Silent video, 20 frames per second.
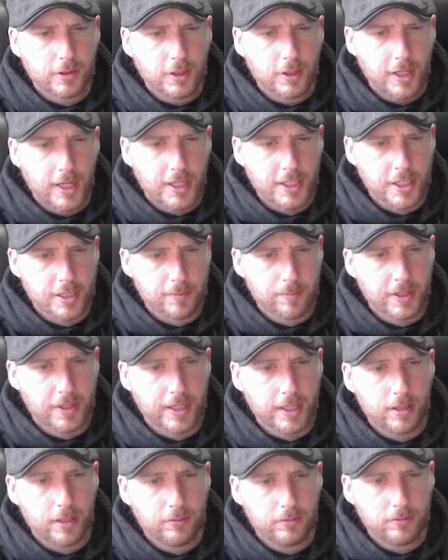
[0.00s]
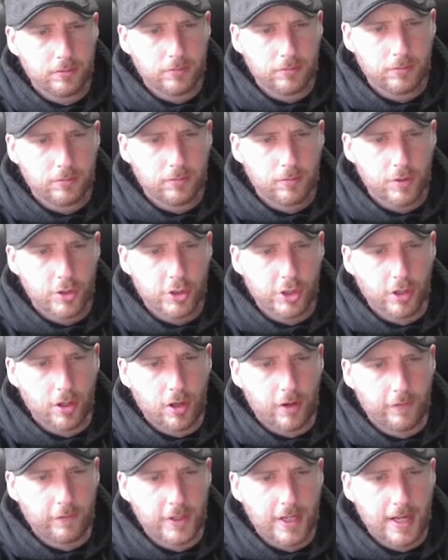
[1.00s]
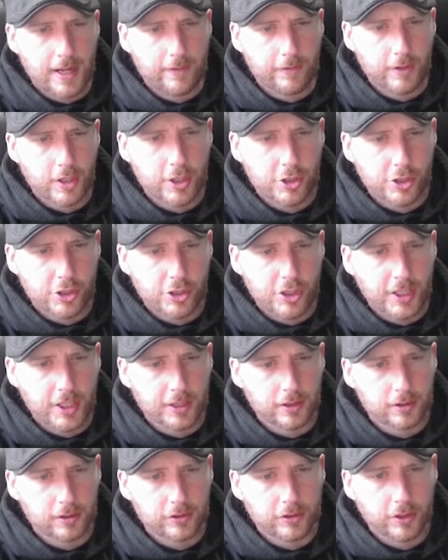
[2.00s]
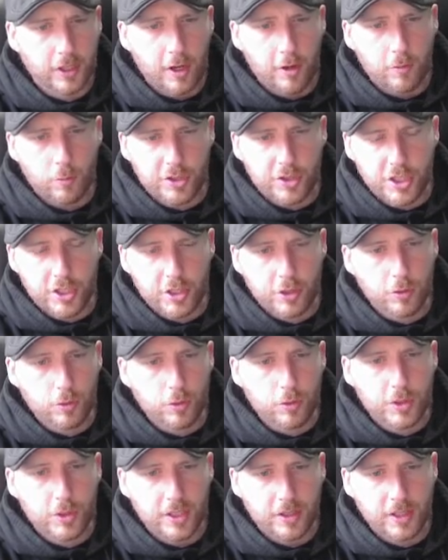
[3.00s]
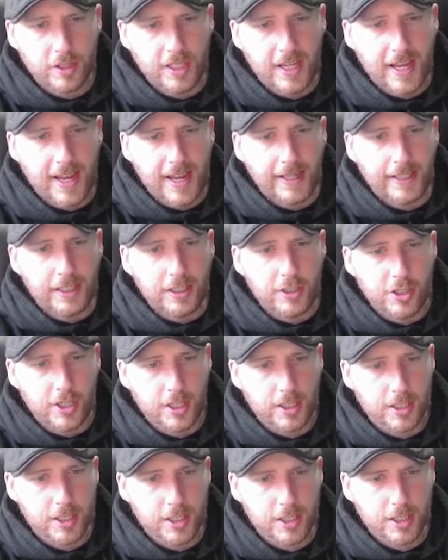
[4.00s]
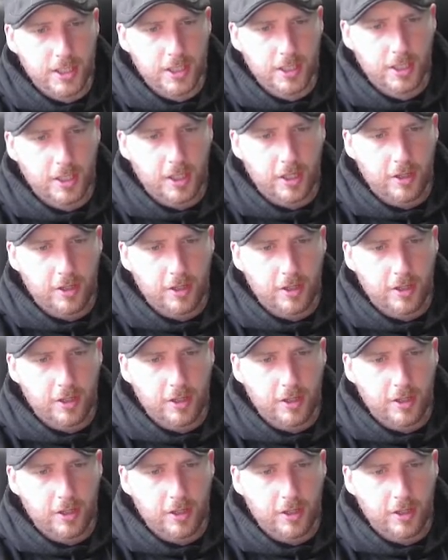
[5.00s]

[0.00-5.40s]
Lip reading: a spear. She'll often have a shield, which is called the Aegis.